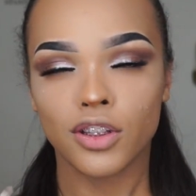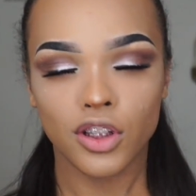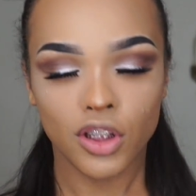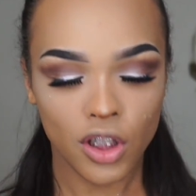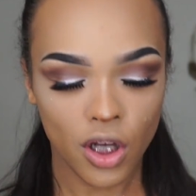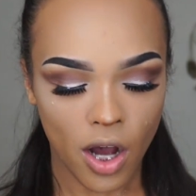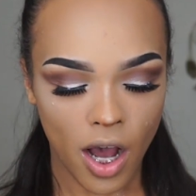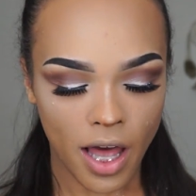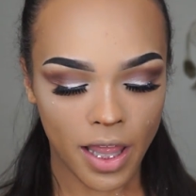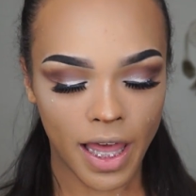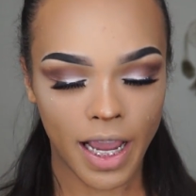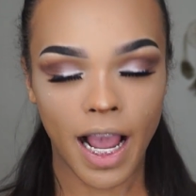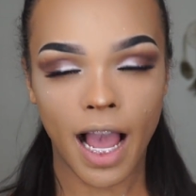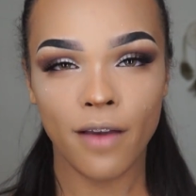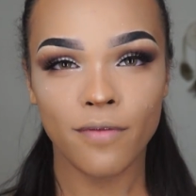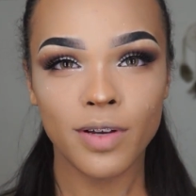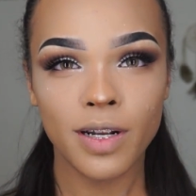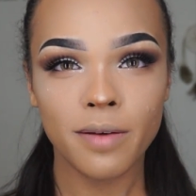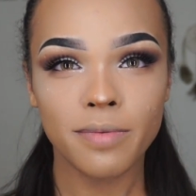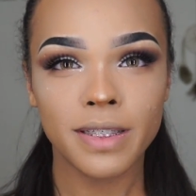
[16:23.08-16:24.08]
So
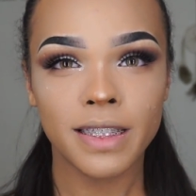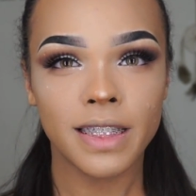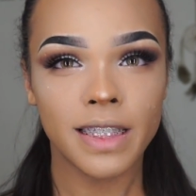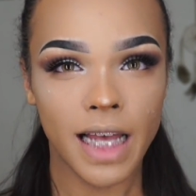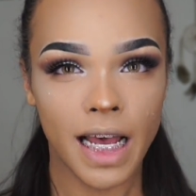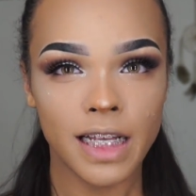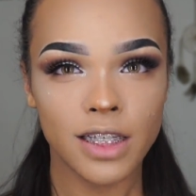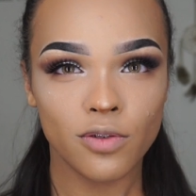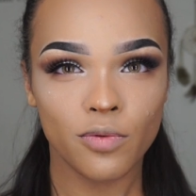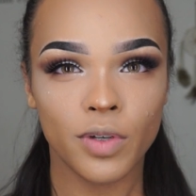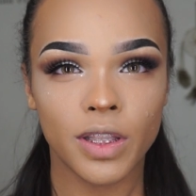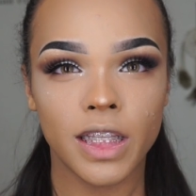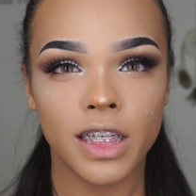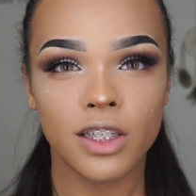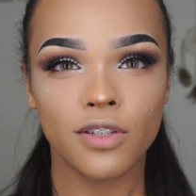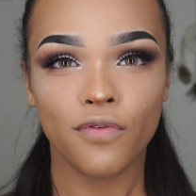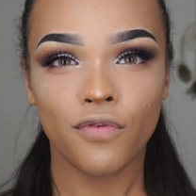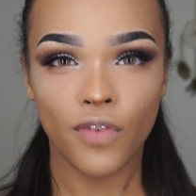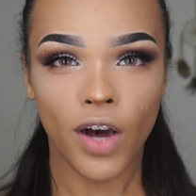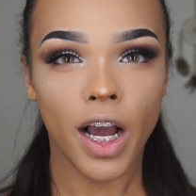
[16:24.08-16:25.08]
I've been obsessed with
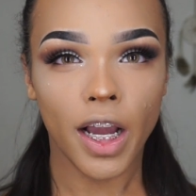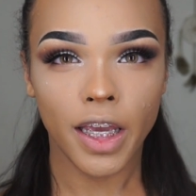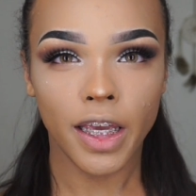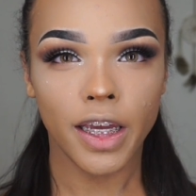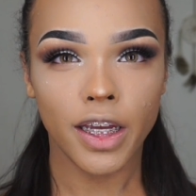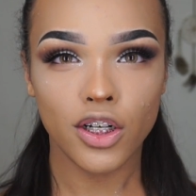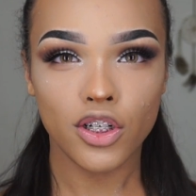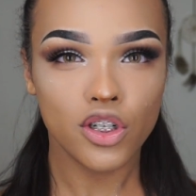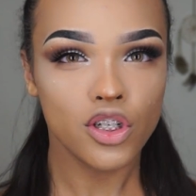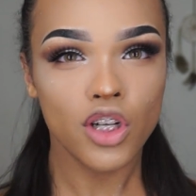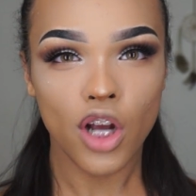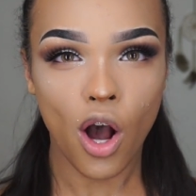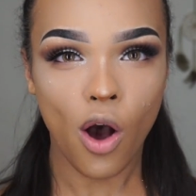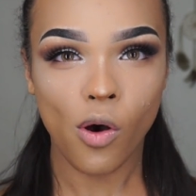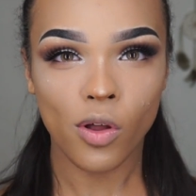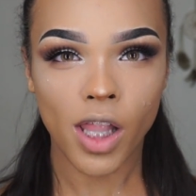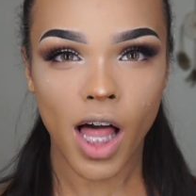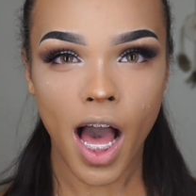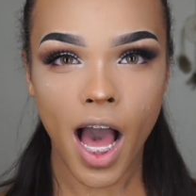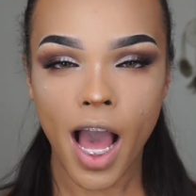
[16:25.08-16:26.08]
this fucking
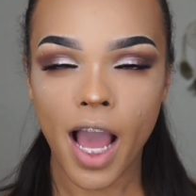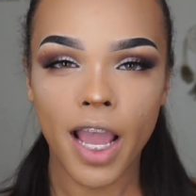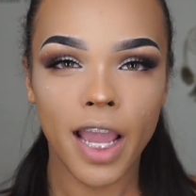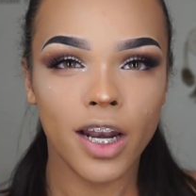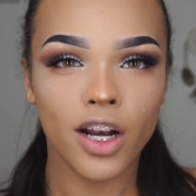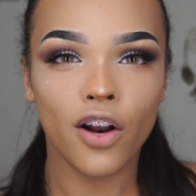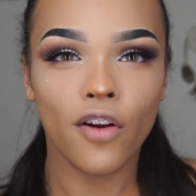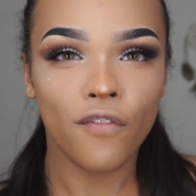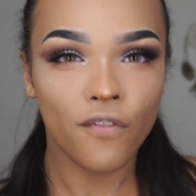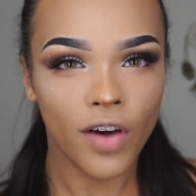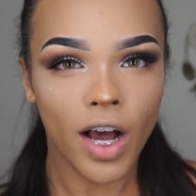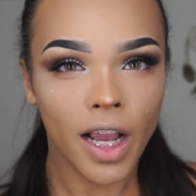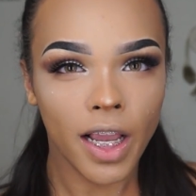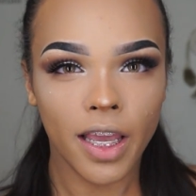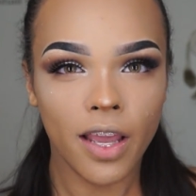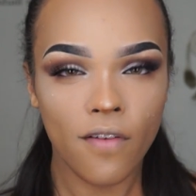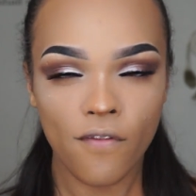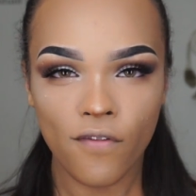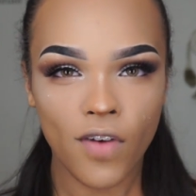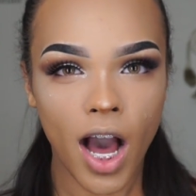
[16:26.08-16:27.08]
chola and her
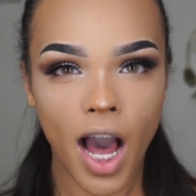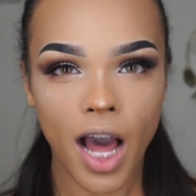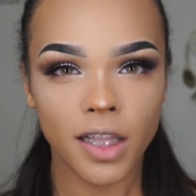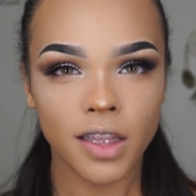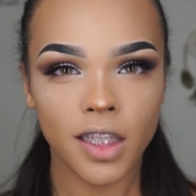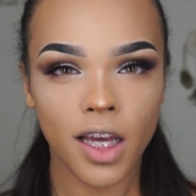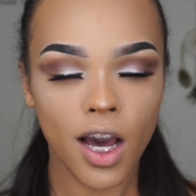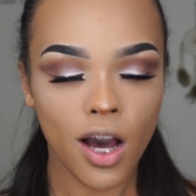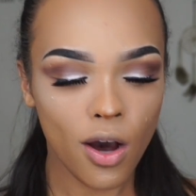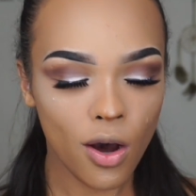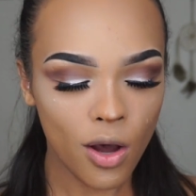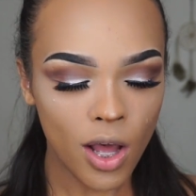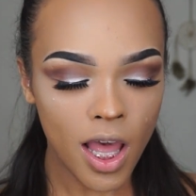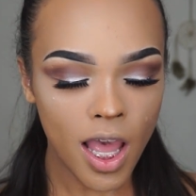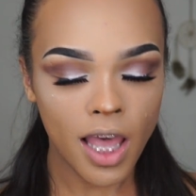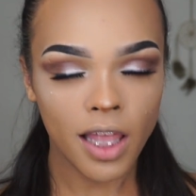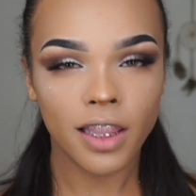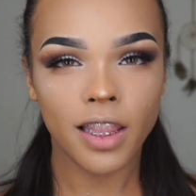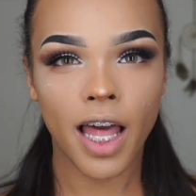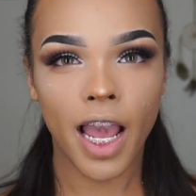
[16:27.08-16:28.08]
fucking vato.
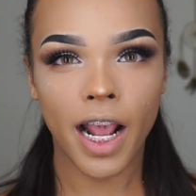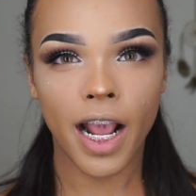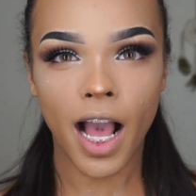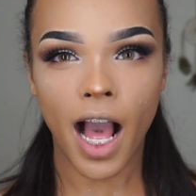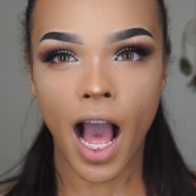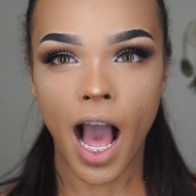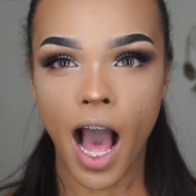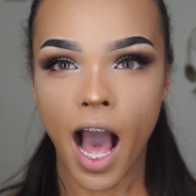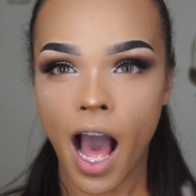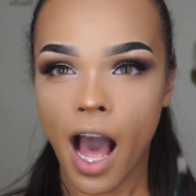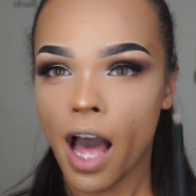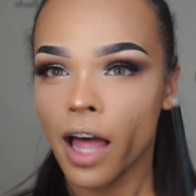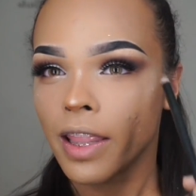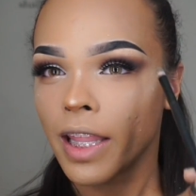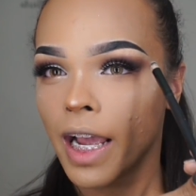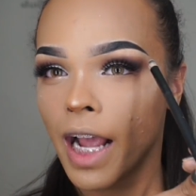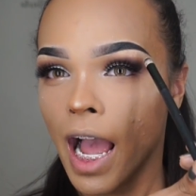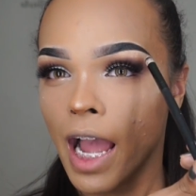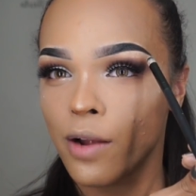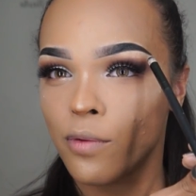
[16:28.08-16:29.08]

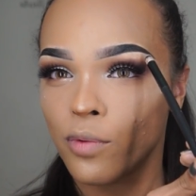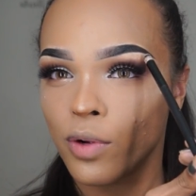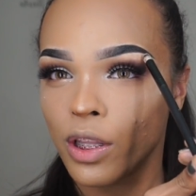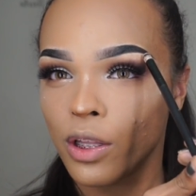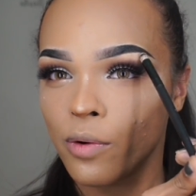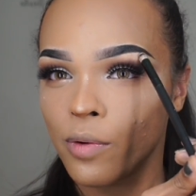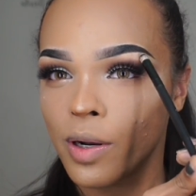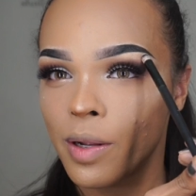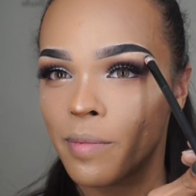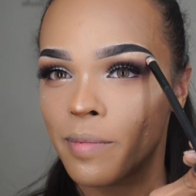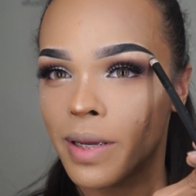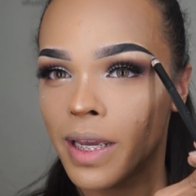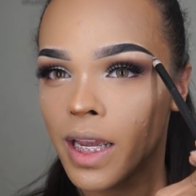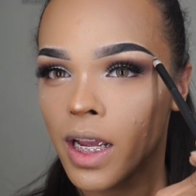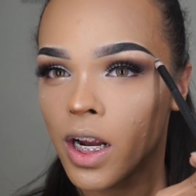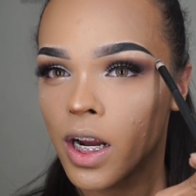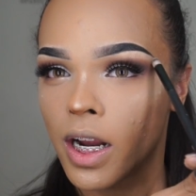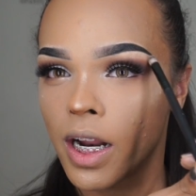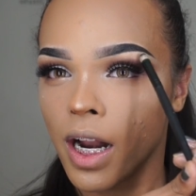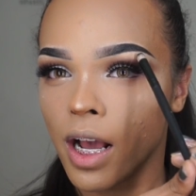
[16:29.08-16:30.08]
I really want to meet
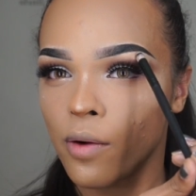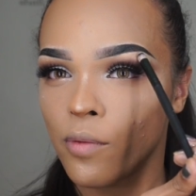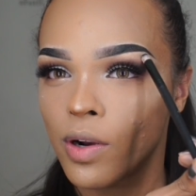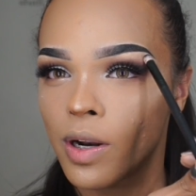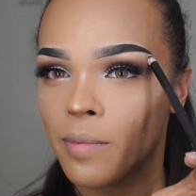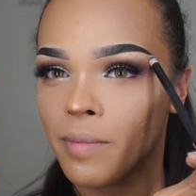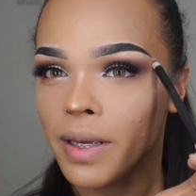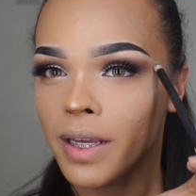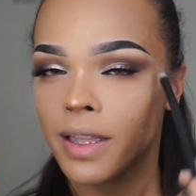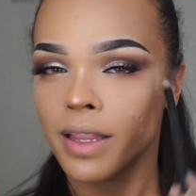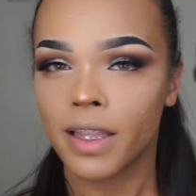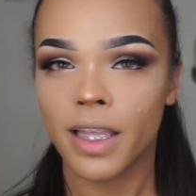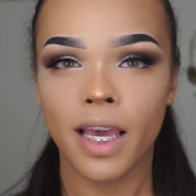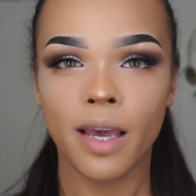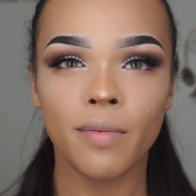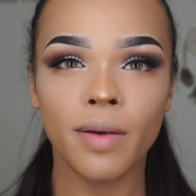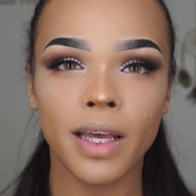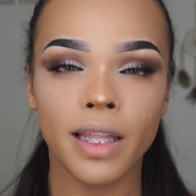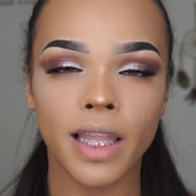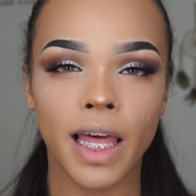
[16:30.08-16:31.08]
her, and I want to meet
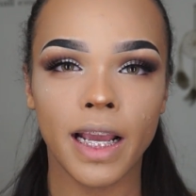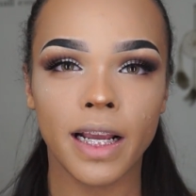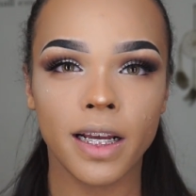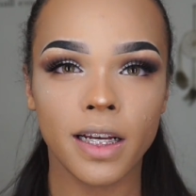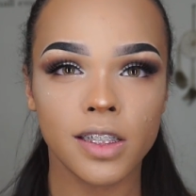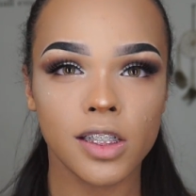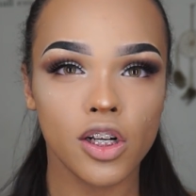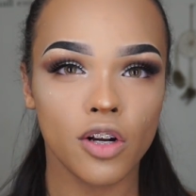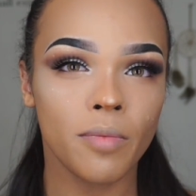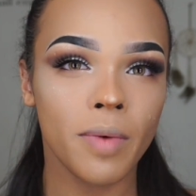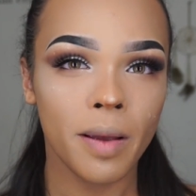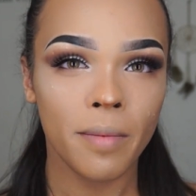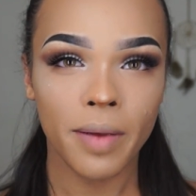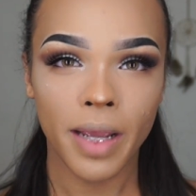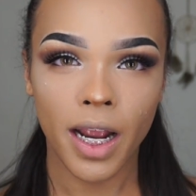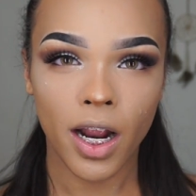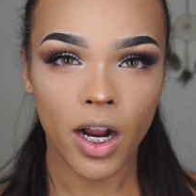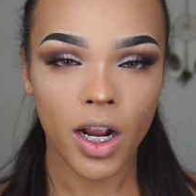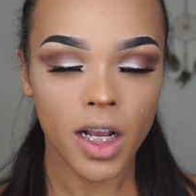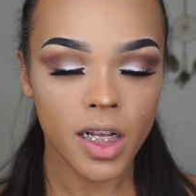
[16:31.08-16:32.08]
them, and like, cause they're my
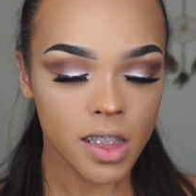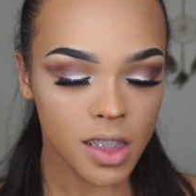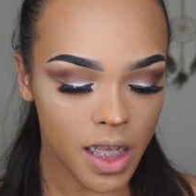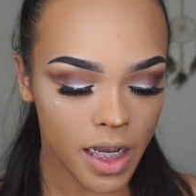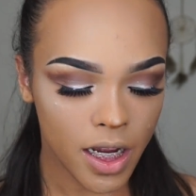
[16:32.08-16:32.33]
parents.